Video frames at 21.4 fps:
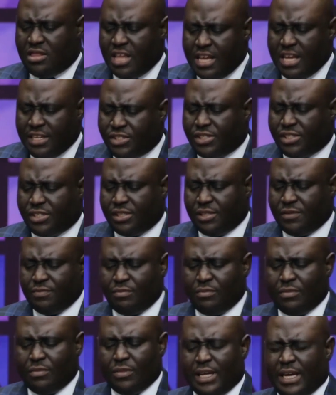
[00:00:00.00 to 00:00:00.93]
This
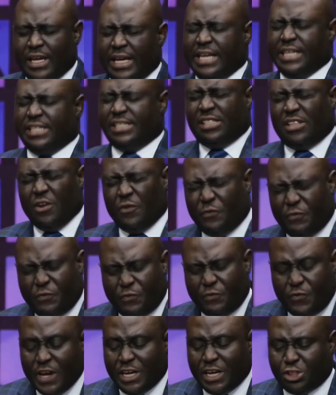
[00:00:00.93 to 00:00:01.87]
is the
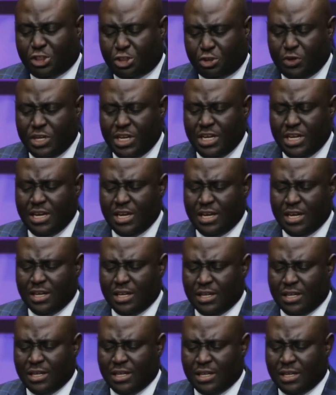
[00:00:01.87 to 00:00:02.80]
victory
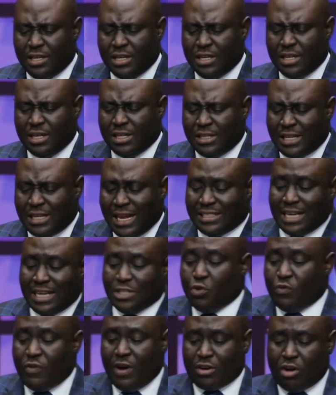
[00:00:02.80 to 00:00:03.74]
that
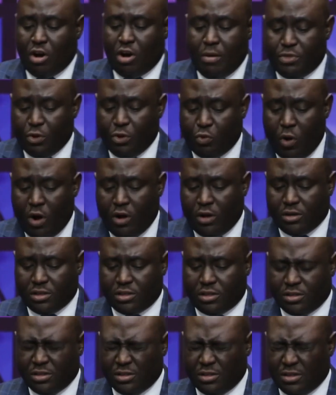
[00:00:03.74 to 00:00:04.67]
has overcome the
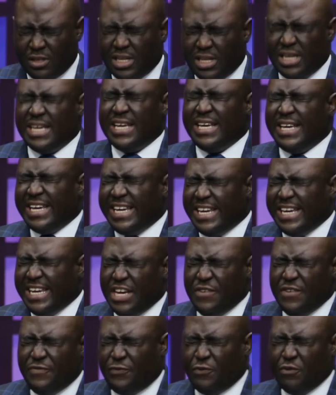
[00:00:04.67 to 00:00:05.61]
world,
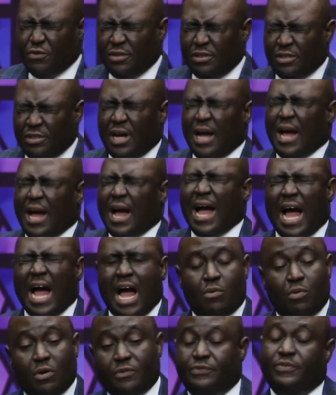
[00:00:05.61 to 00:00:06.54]
even
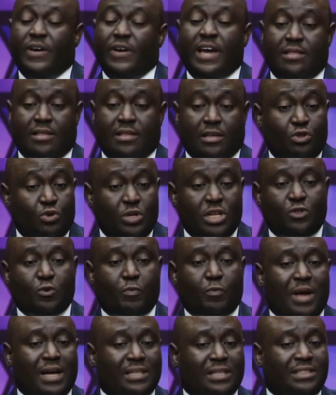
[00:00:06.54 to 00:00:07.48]
our faith. You need
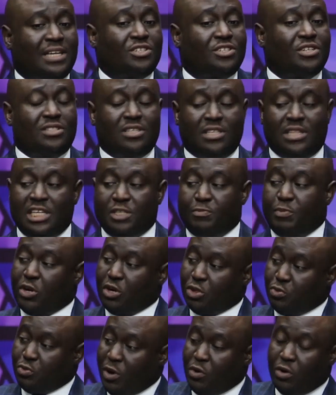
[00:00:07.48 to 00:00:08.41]
to pay attention to this
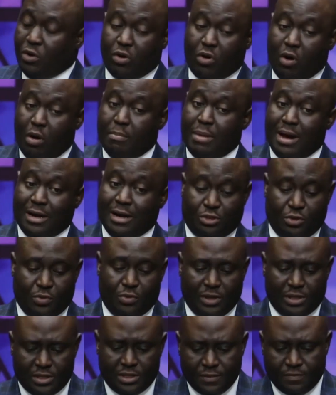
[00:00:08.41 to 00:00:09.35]
because we're going to come back
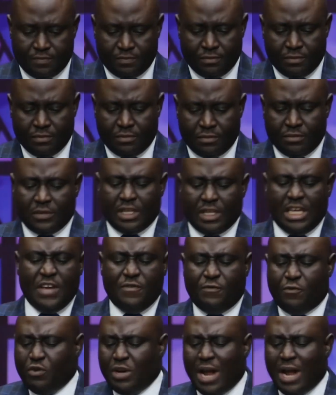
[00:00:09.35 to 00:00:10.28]
to it.
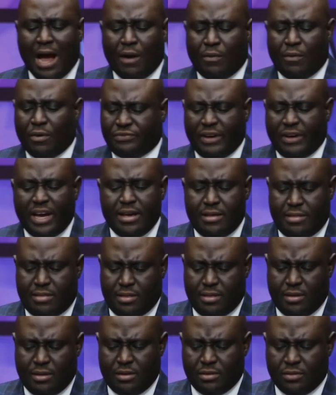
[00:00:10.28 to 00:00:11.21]
Even our
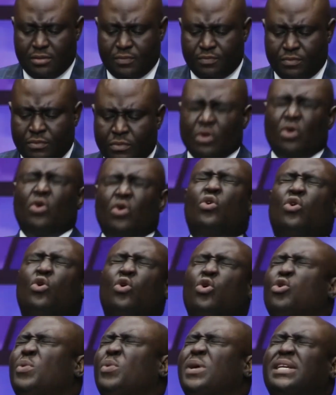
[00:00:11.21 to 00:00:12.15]
faith.
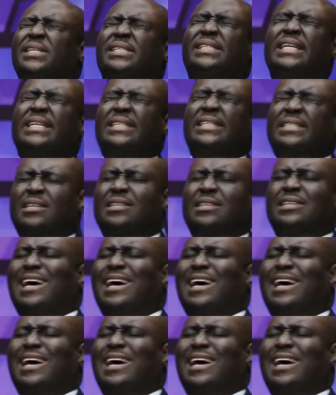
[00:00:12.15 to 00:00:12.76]
Who is it